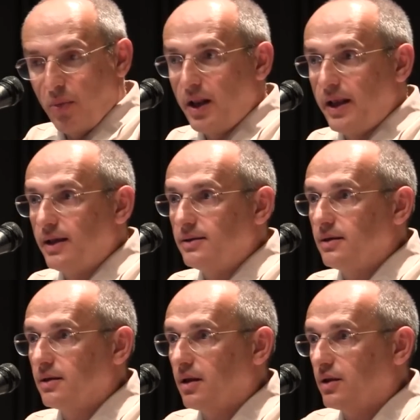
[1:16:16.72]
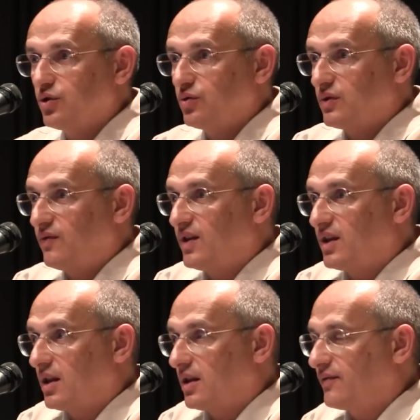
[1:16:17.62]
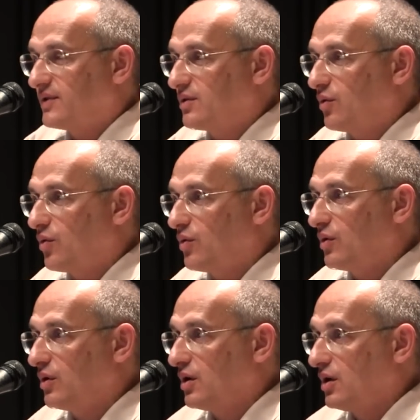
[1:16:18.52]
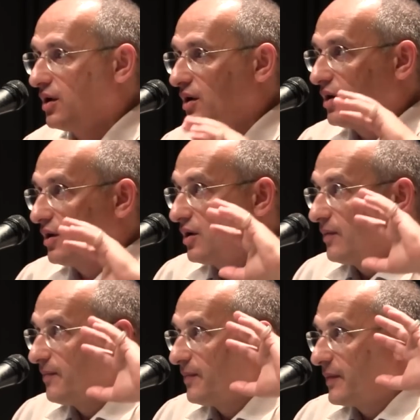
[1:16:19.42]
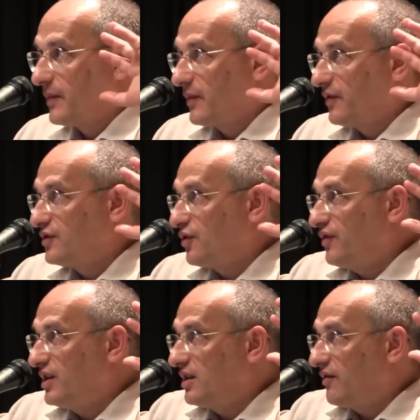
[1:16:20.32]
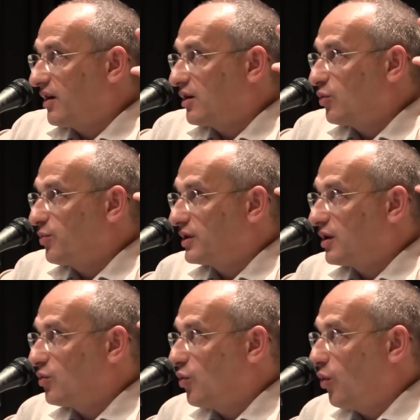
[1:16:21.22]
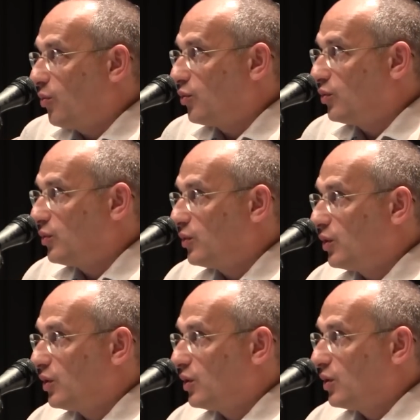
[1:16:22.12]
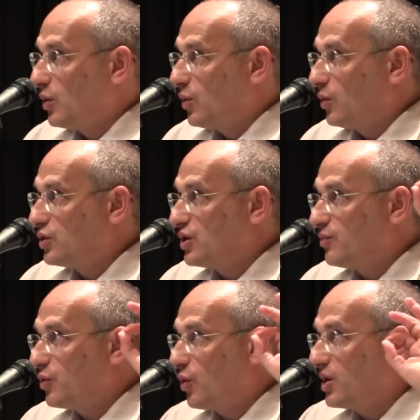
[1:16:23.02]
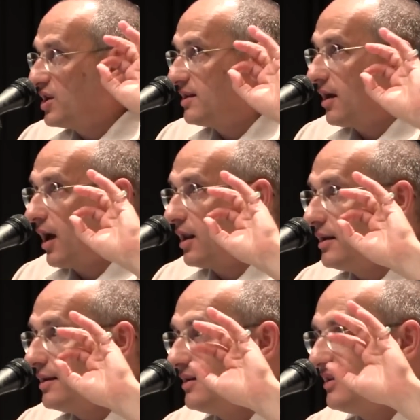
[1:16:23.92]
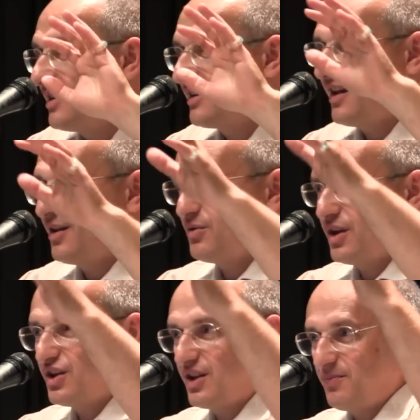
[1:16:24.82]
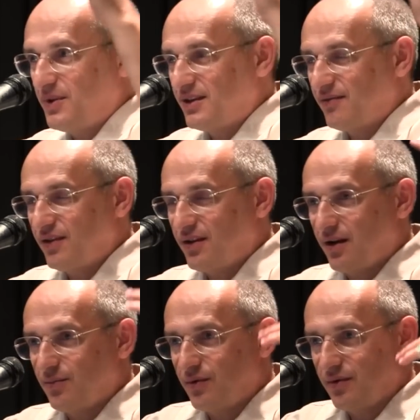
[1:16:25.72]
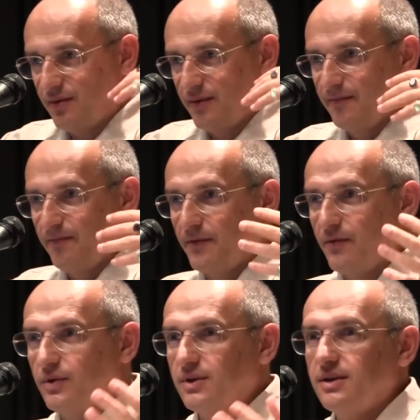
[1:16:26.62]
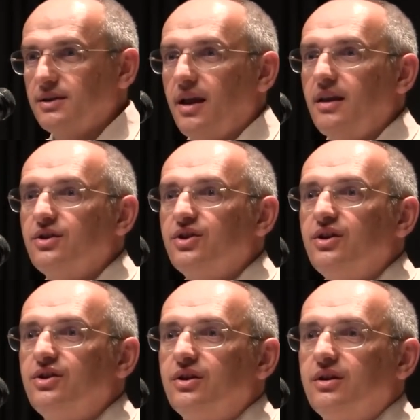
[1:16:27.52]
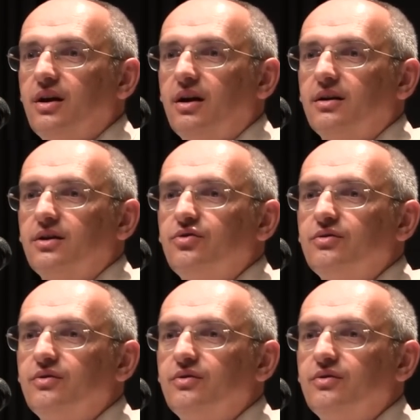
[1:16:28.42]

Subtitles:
it is so sensitive, so painful. I see everything differently, so many details," and so on. He started to describe this